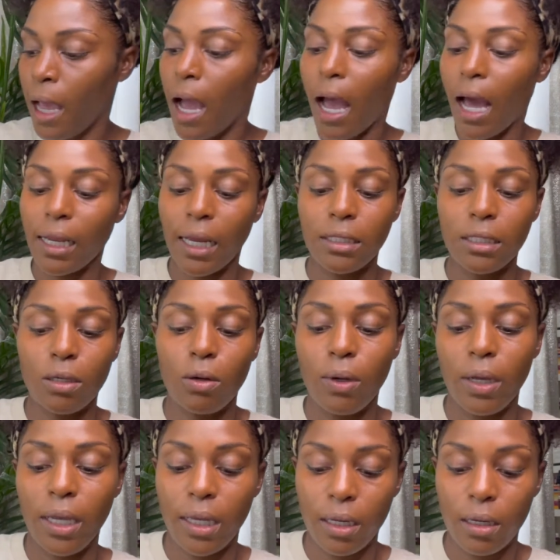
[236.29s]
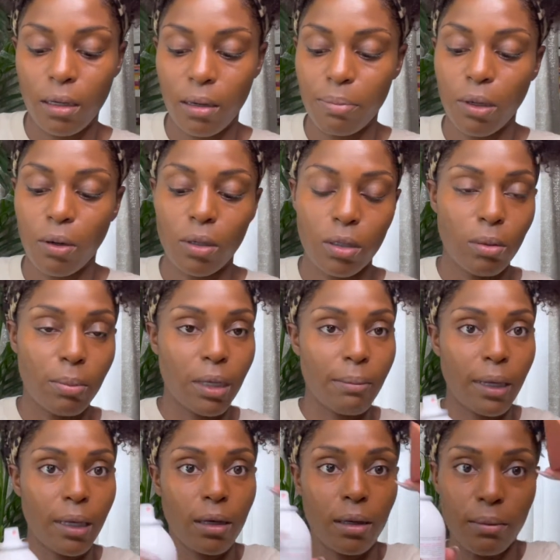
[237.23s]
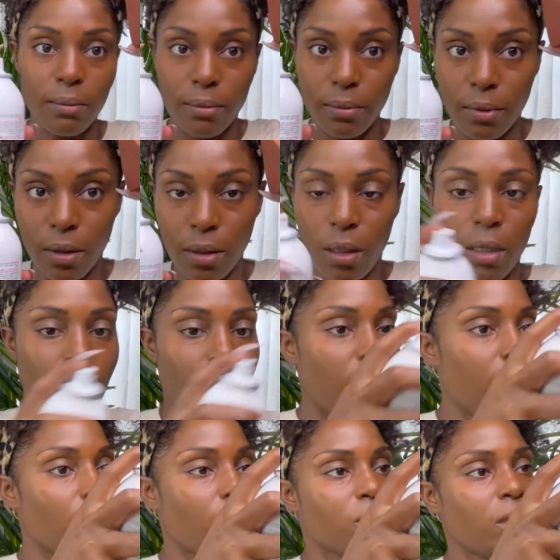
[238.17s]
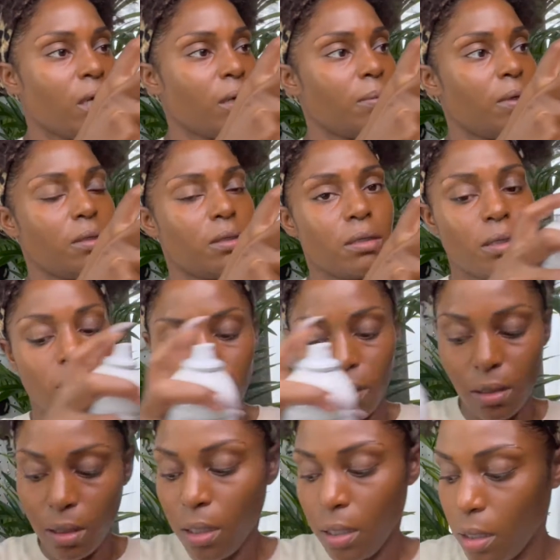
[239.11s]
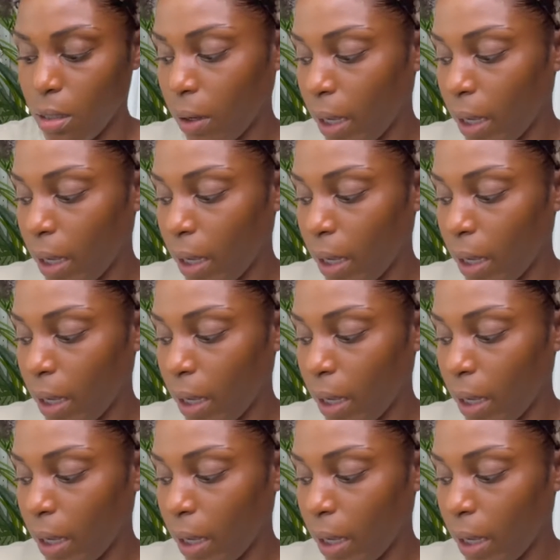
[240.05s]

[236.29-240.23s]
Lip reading: I like to go ahead and put on a little bit of makeup, and it don't take much. You don't